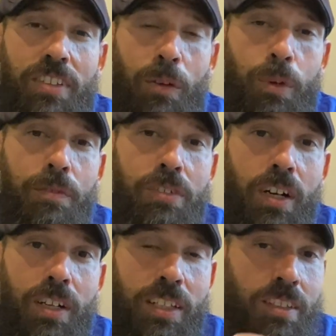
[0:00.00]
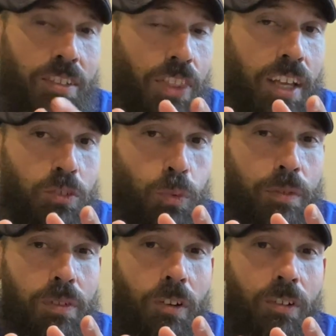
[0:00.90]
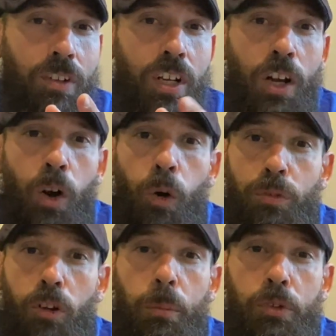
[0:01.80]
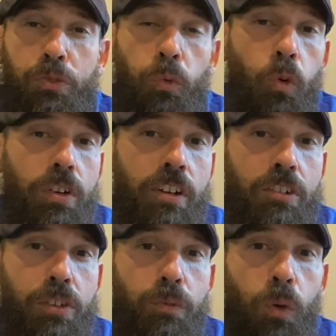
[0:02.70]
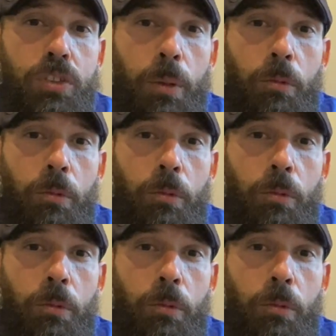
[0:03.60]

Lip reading: that we've done and things we've learned over almost 4 years of full-time